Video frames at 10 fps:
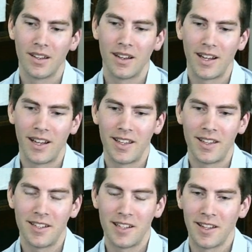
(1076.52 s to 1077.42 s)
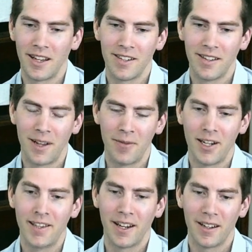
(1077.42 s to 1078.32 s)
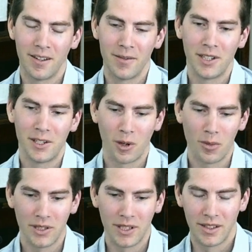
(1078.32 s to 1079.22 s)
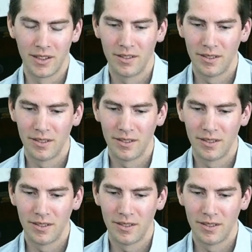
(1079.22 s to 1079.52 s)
I find that a very troubling